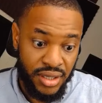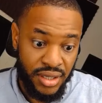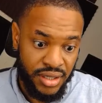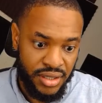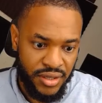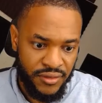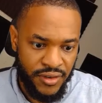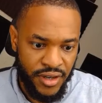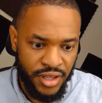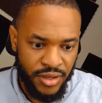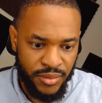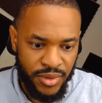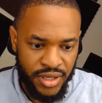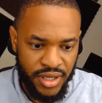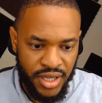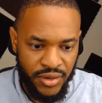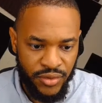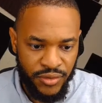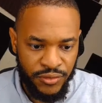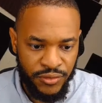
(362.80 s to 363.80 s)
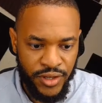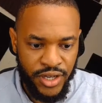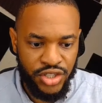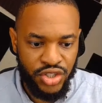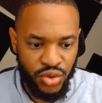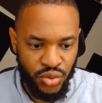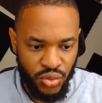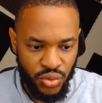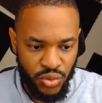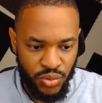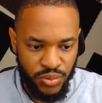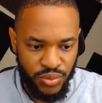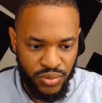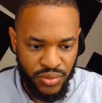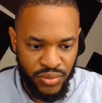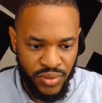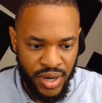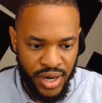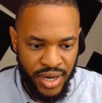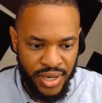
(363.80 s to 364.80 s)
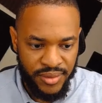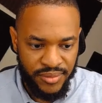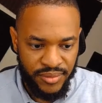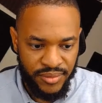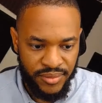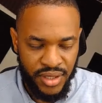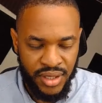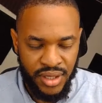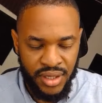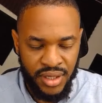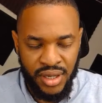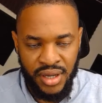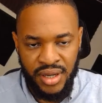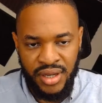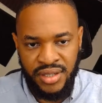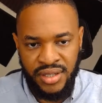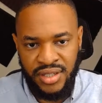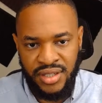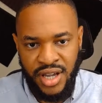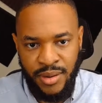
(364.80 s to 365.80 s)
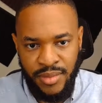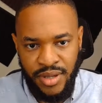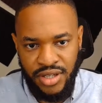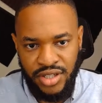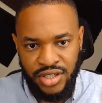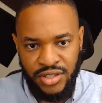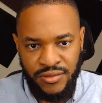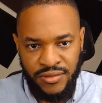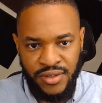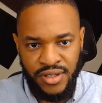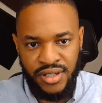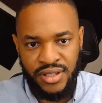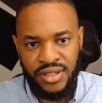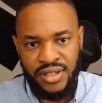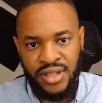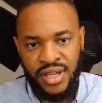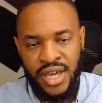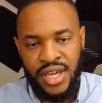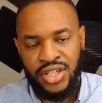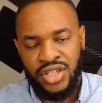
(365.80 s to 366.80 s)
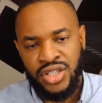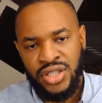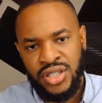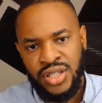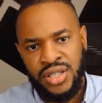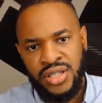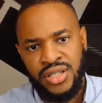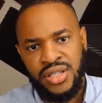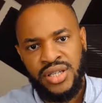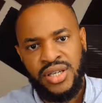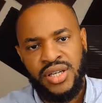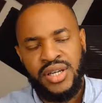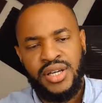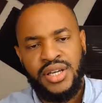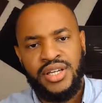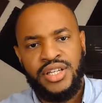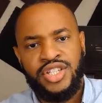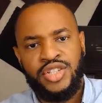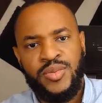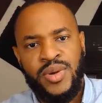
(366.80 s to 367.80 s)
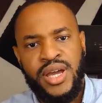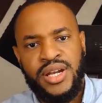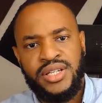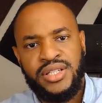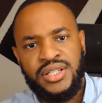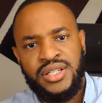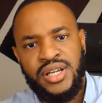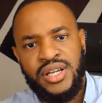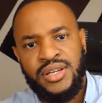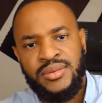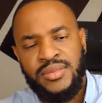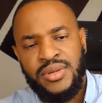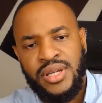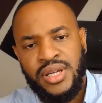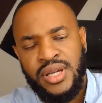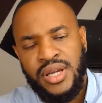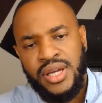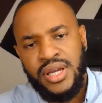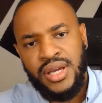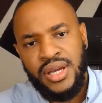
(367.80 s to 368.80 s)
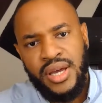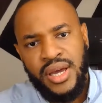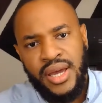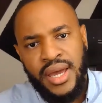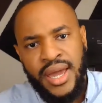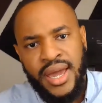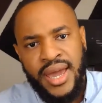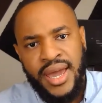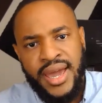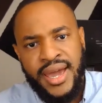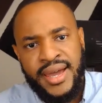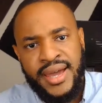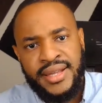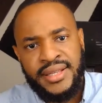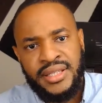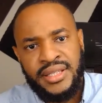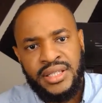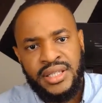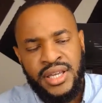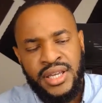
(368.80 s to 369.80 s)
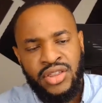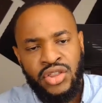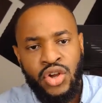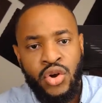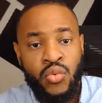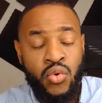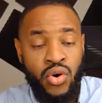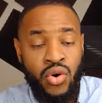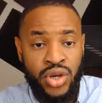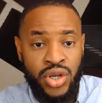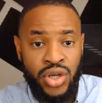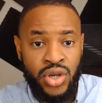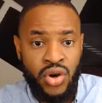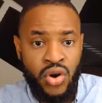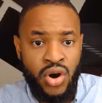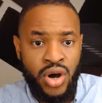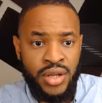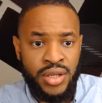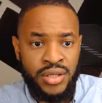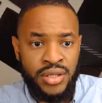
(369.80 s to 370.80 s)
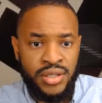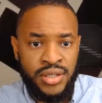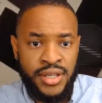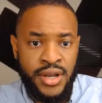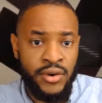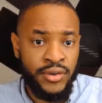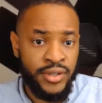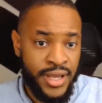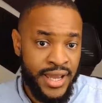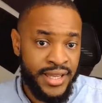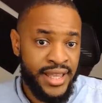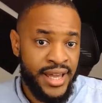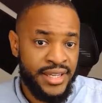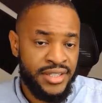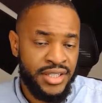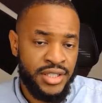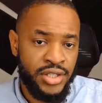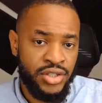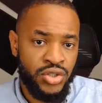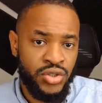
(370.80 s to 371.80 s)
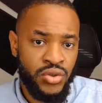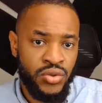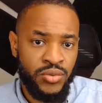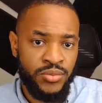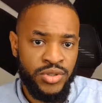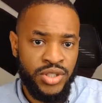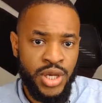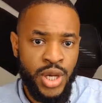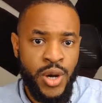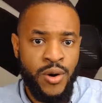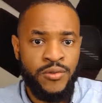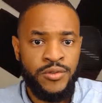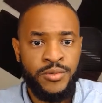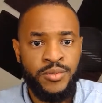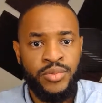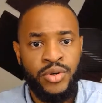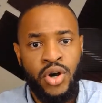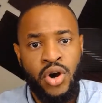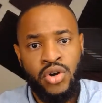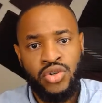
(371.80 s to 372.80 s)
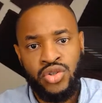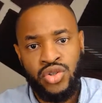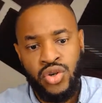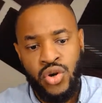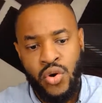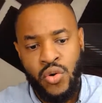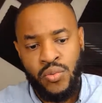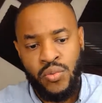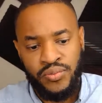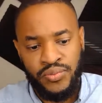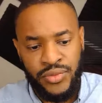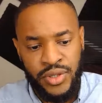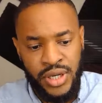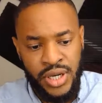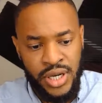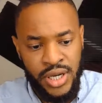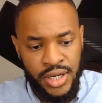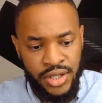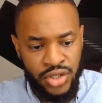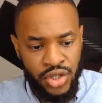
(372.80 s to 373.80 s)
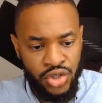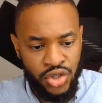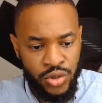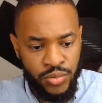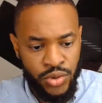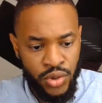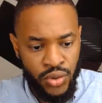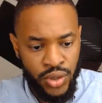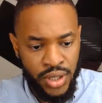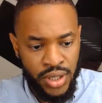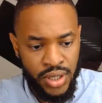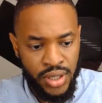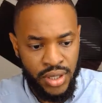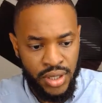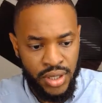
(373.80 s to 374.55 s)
Development and Reflection Group, right? It's a combination of a Haitian and Spanish name. And they're working on not only analyzing the issue themselves, but also distributing